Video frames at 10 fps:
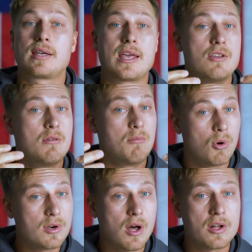get you
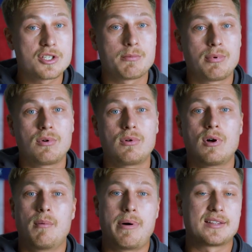more
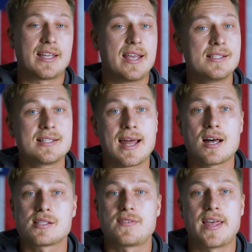knowledgeable about the ins and
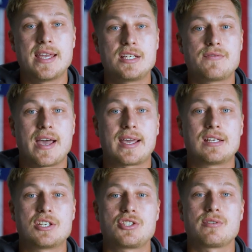outs of the HVAC
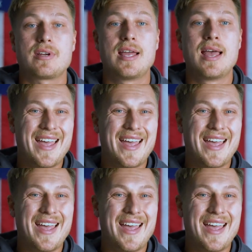industry,